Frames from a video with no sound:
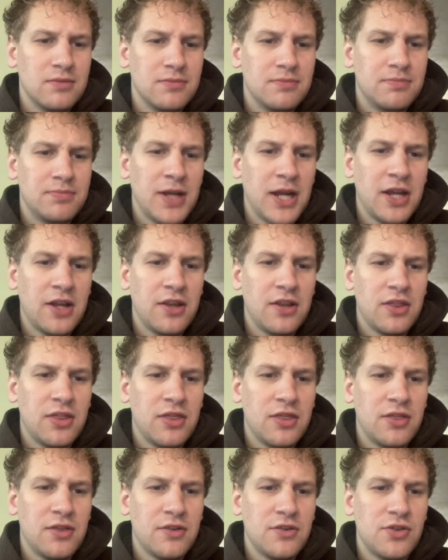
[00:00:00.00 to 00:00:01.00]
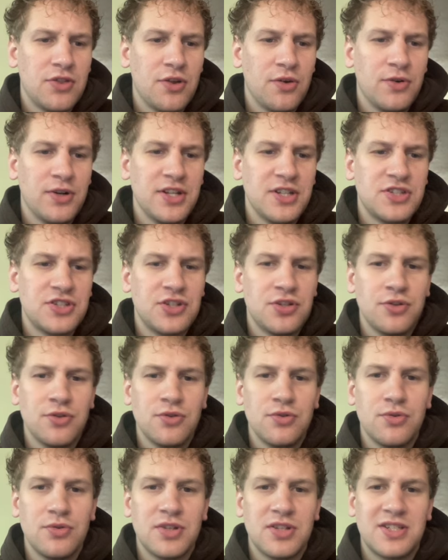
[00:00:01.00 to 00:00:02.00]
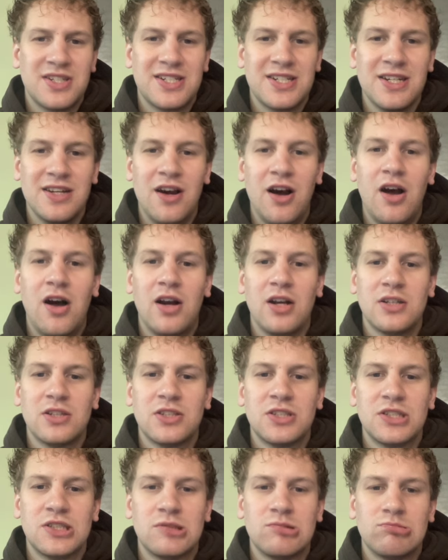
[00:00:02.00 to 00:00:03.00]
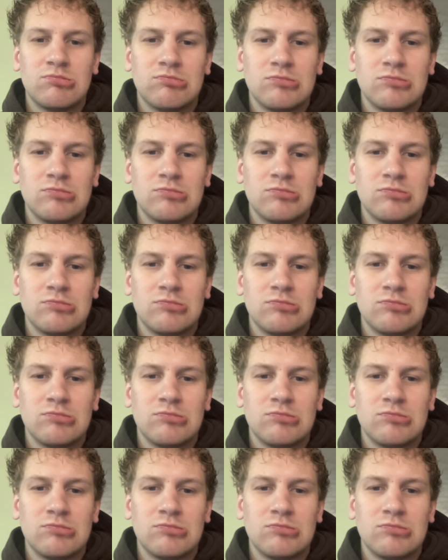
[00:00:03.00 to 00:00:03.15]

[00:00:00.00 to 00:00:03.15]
Pick 32, the Seahawks.